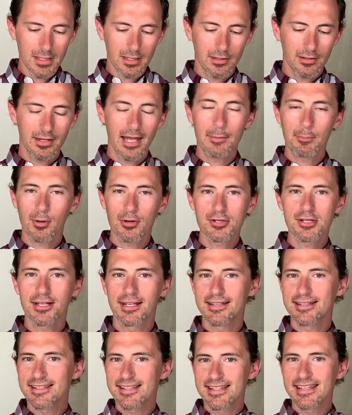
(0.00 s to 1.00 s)
that person
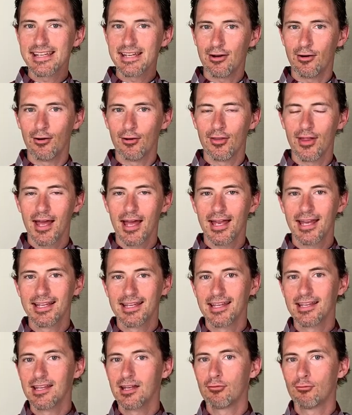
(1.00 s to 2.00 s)
can see all that and
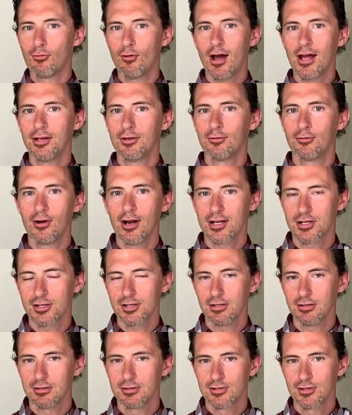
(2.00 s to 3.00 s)
can give right
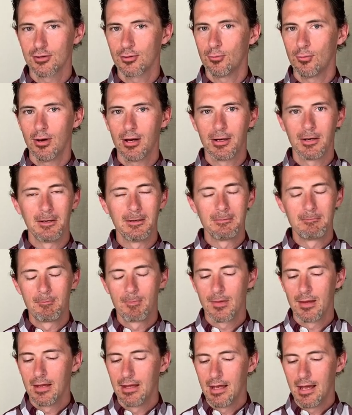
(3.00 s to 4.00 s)
direction to the runner.
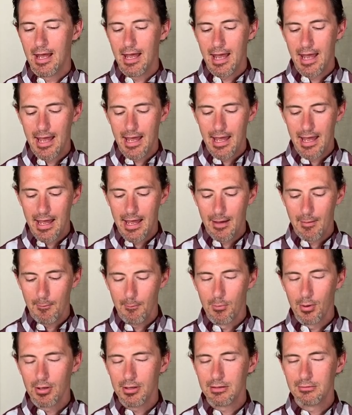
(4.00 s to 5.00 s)

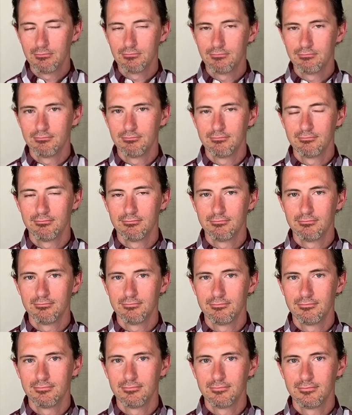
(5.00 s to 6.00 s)
But
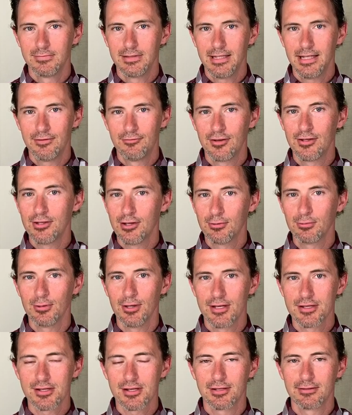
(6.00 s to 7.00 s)
if you don't
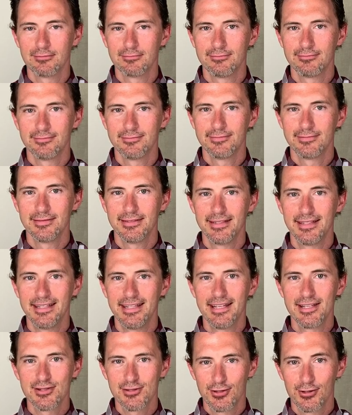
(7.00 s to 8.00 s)
listen,
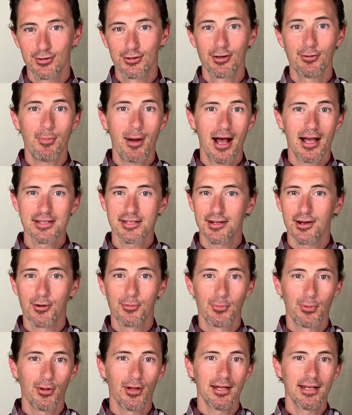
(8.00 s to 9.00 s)
it's to your demise at
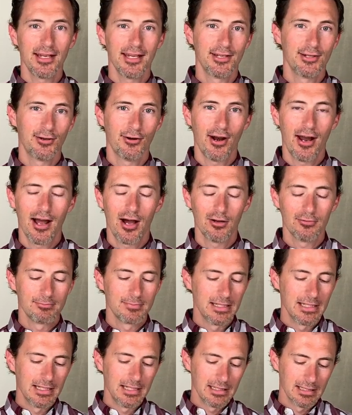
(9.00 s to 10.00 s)
home plate and you're out.
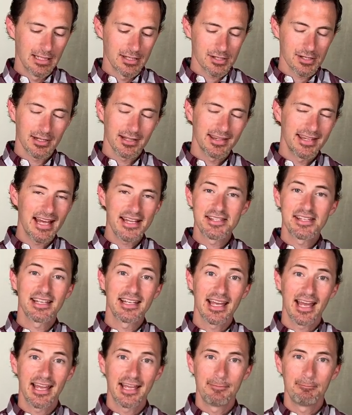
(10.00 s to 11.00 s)
Listen, that's a
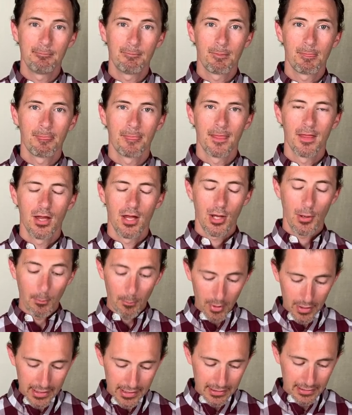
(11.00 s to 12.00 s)
game,
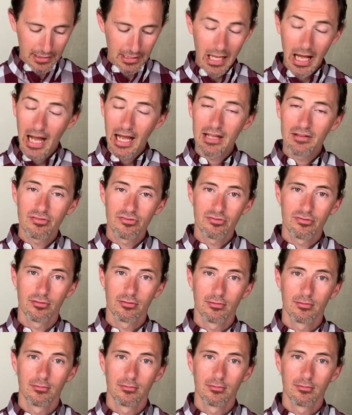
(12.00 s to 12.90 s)
but in life,